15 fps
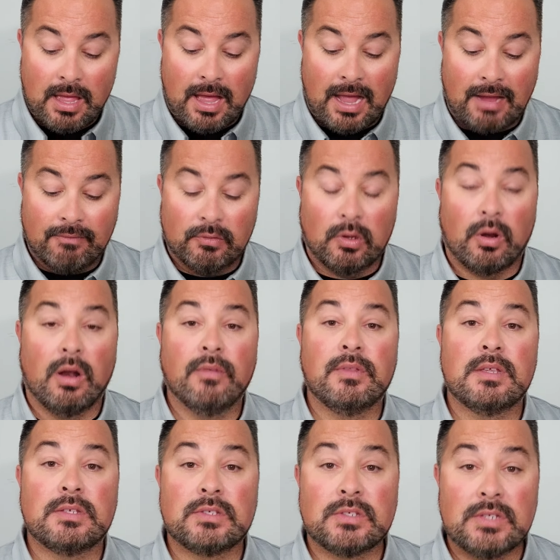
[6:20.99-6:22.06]
I have learned
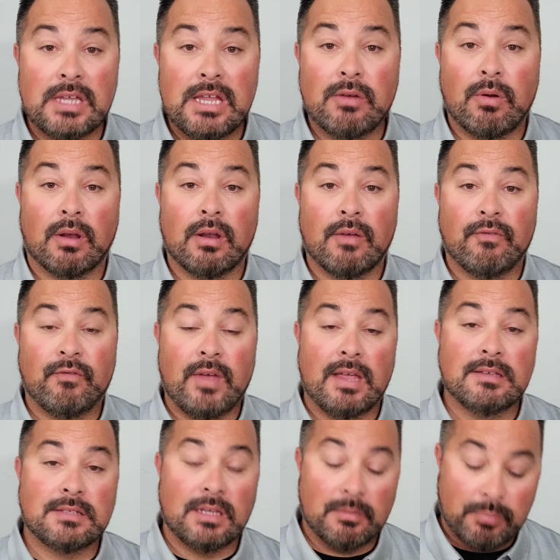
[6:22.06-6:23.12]
the secret of
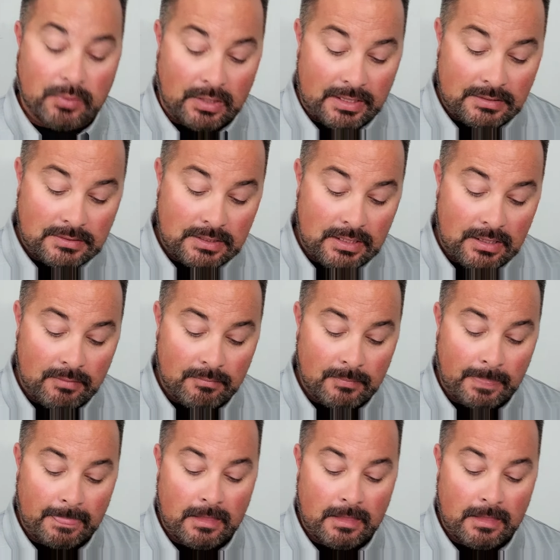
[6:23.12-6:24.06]
facing plenty